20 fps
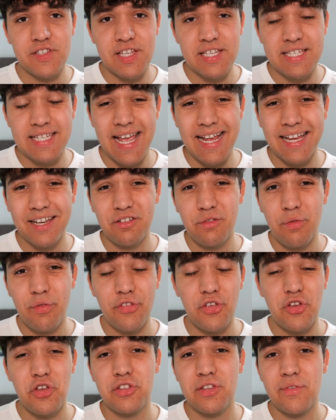in the 2nd and
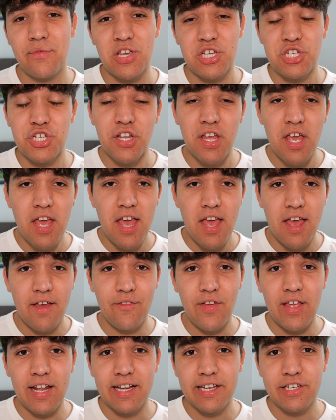3rd division
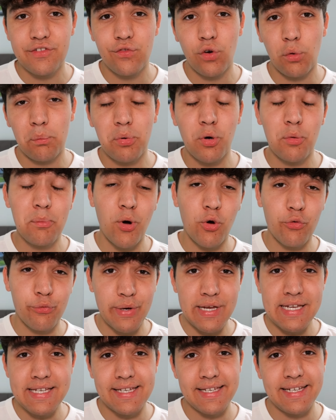of English football. More
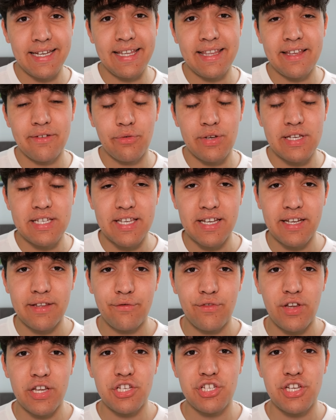recently, they
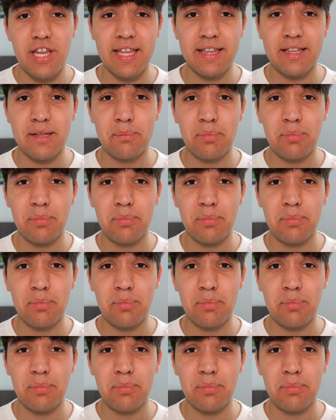finished in the